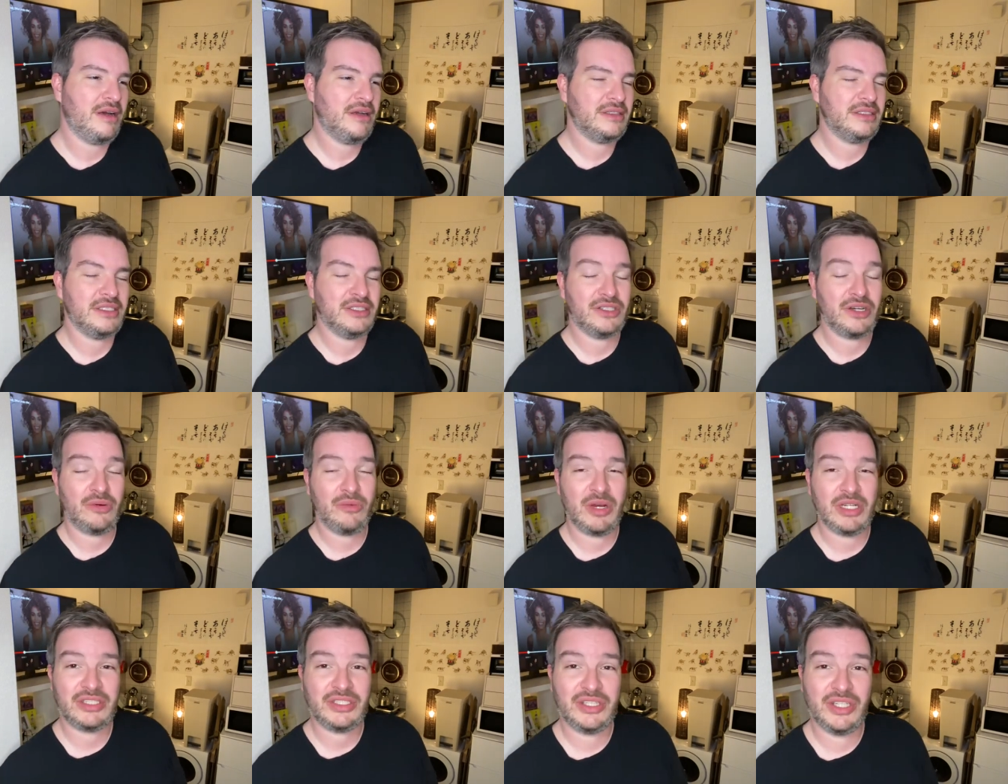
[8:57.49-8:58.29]
did y'all
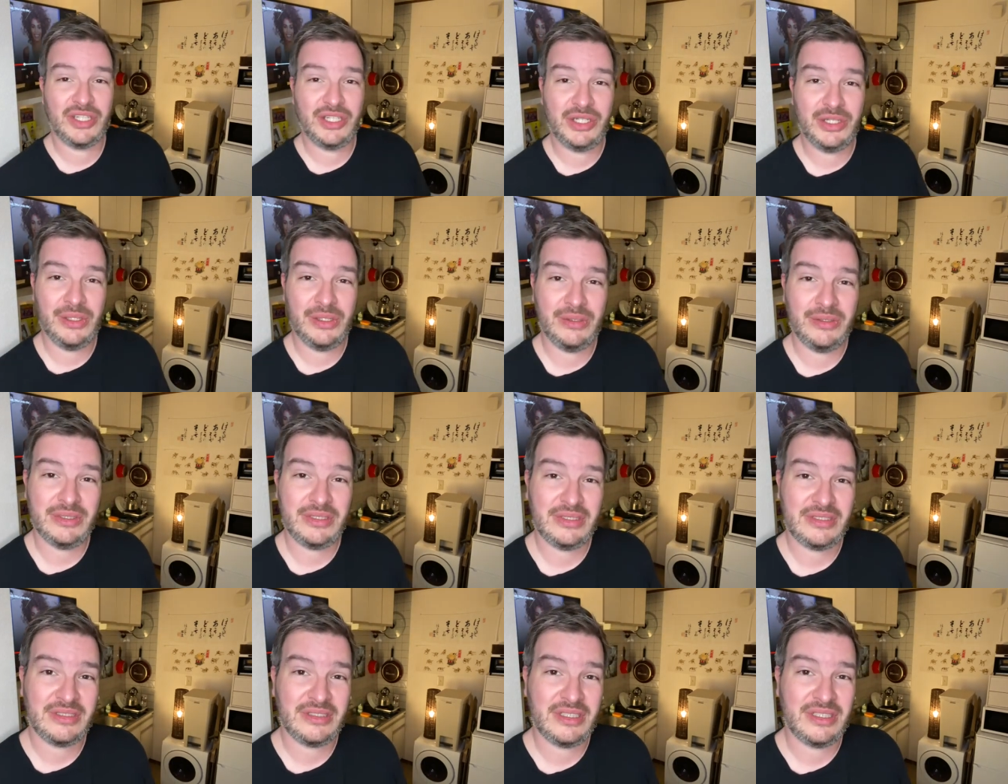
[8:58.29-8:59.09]
watch the
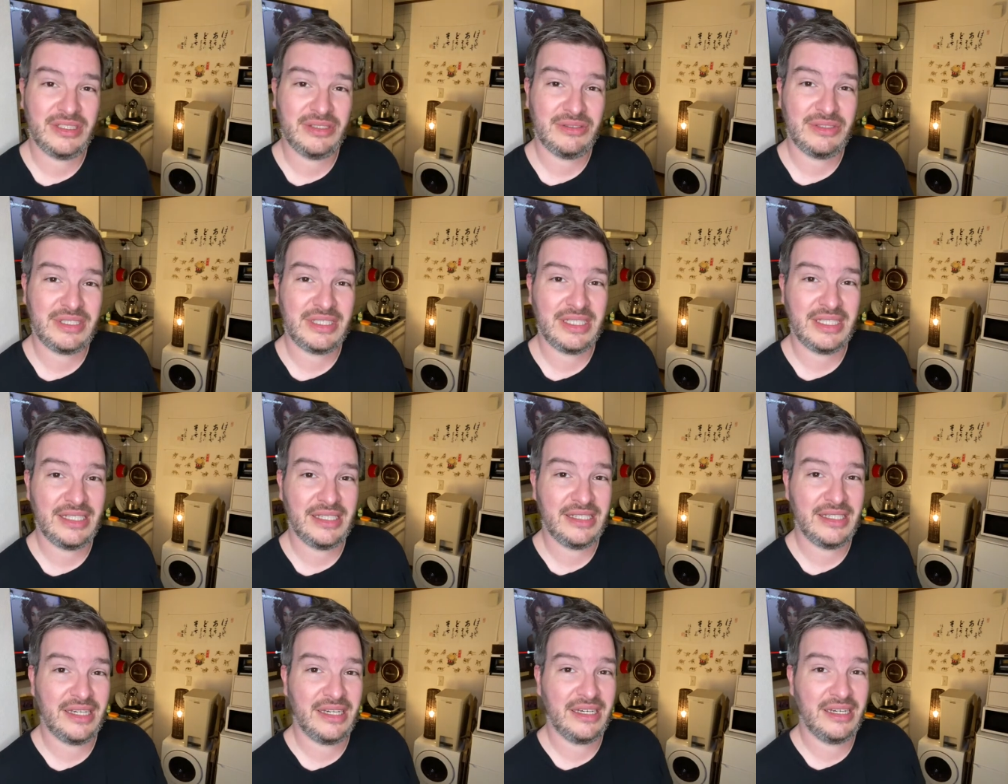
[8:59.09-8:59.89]
news? Did you
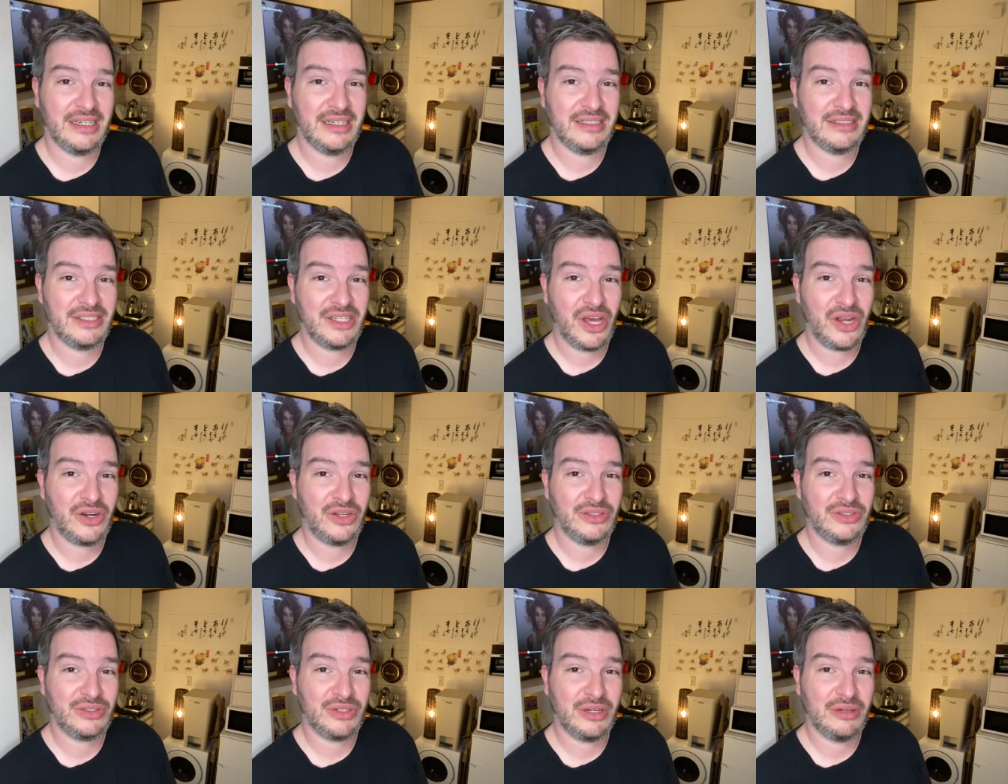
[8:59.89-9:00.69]
see uh,
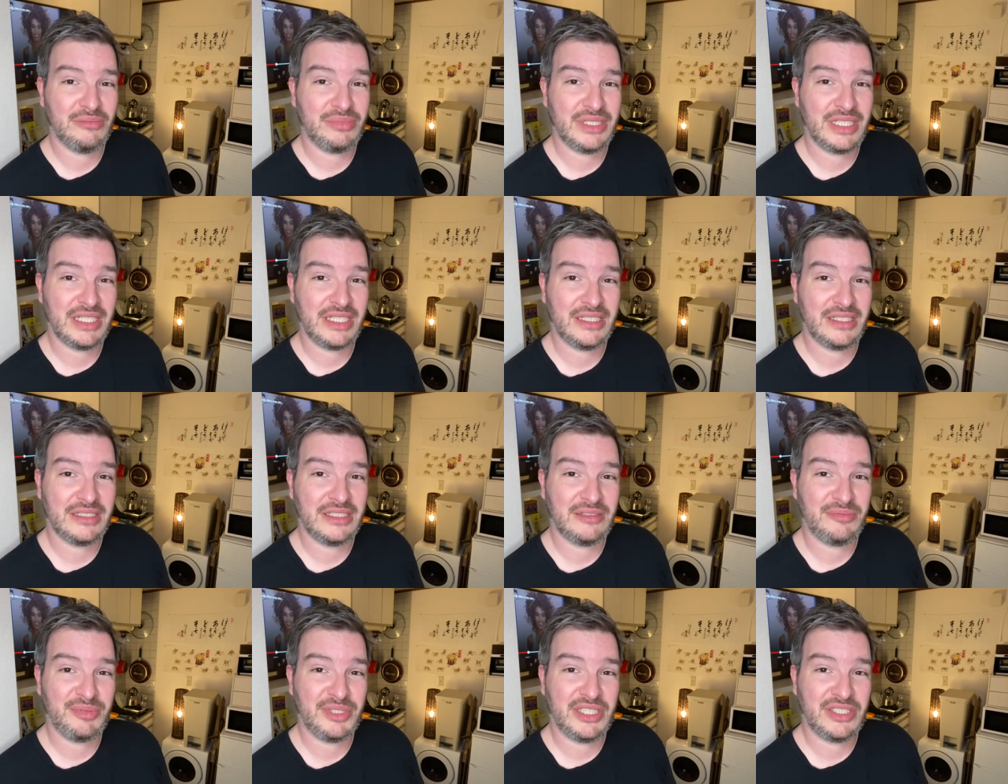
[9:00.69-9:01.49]
Donald Trump did a
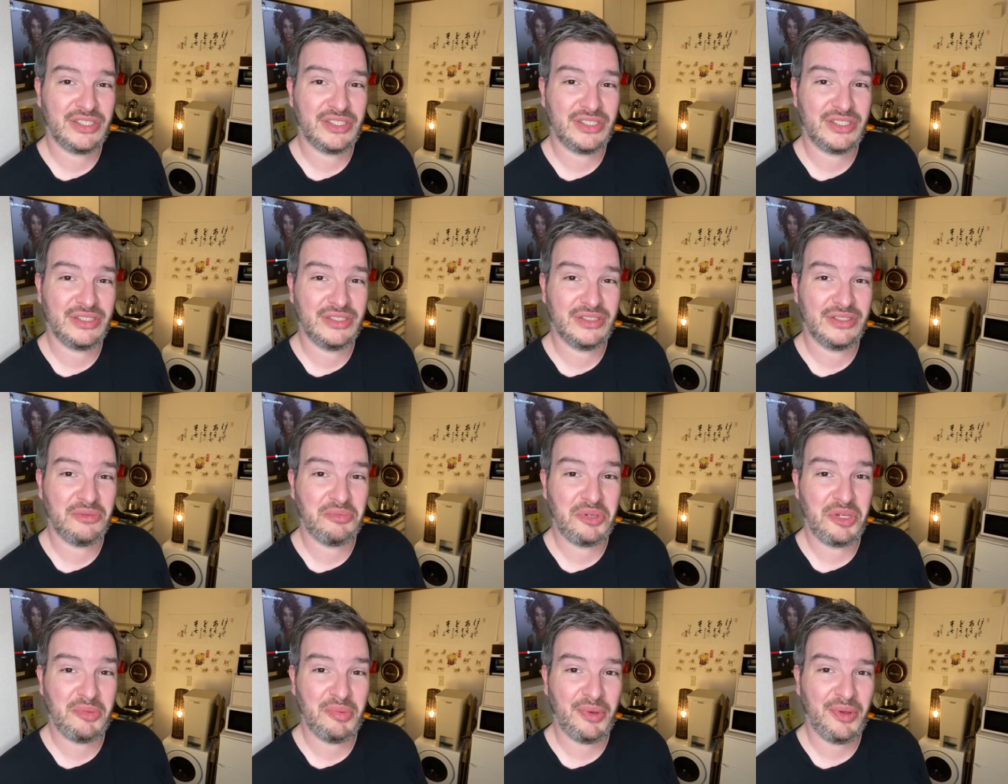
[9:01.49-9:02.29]
speech to the
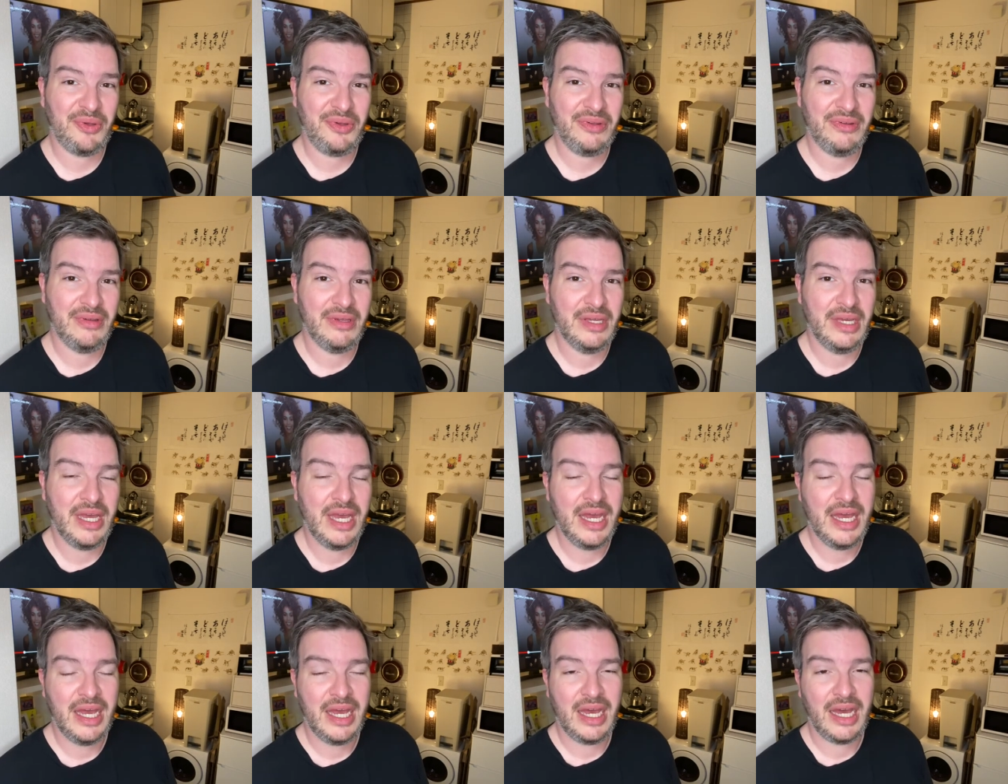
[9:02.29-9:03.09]
people?
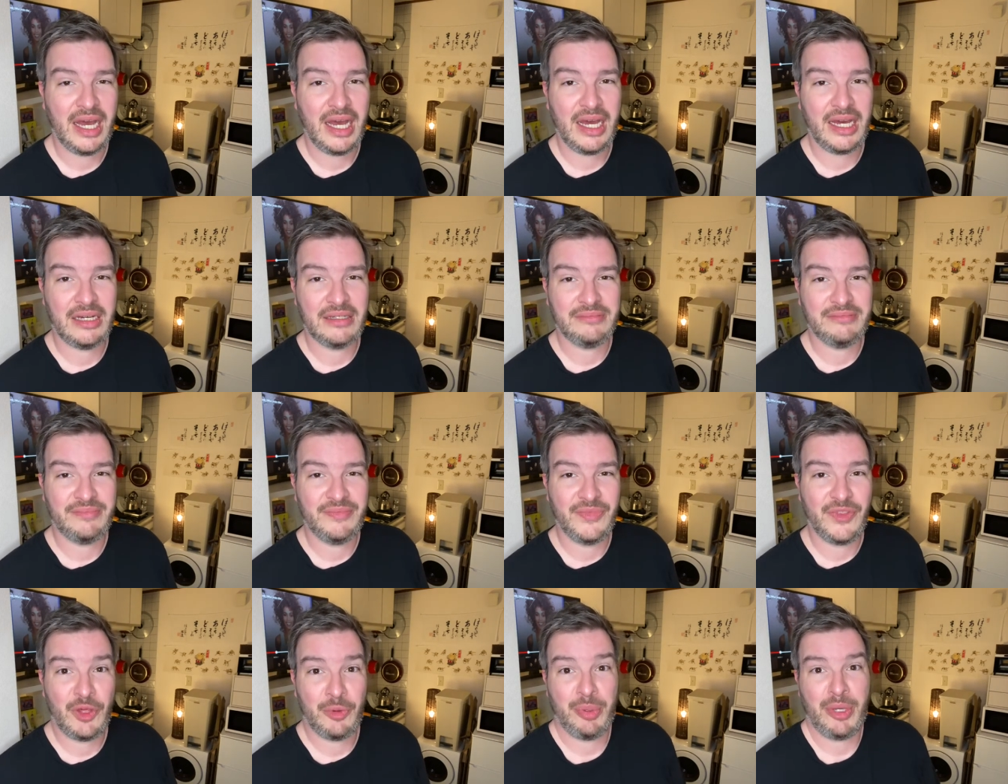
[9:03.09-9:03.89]
Uh,
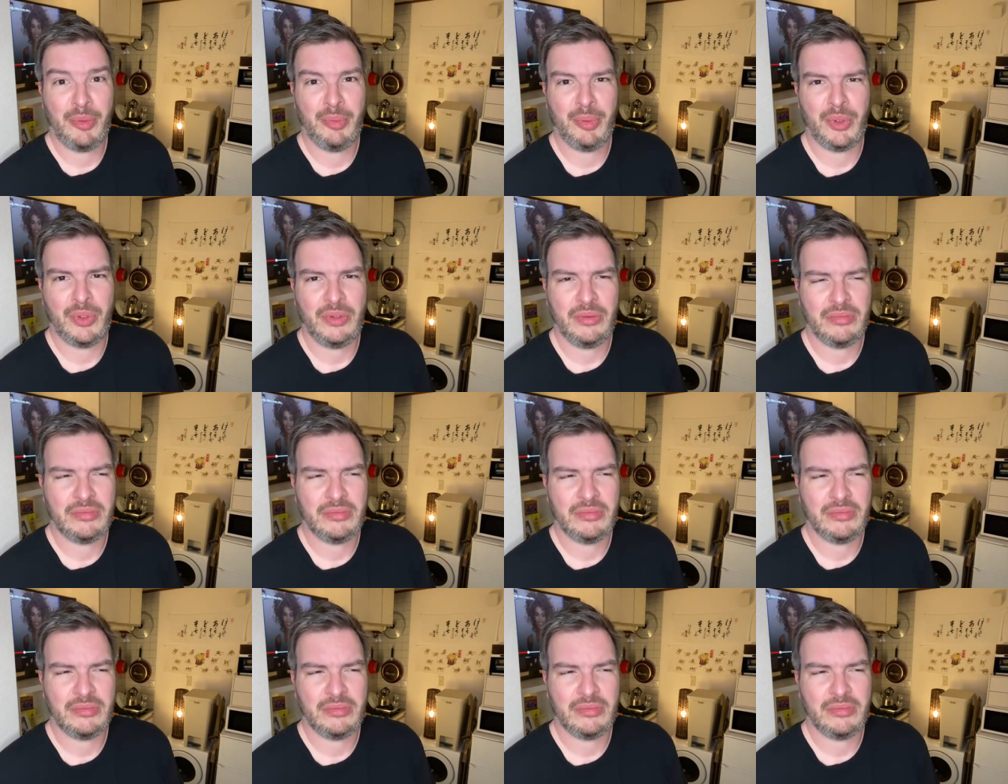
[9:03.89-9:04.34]
the people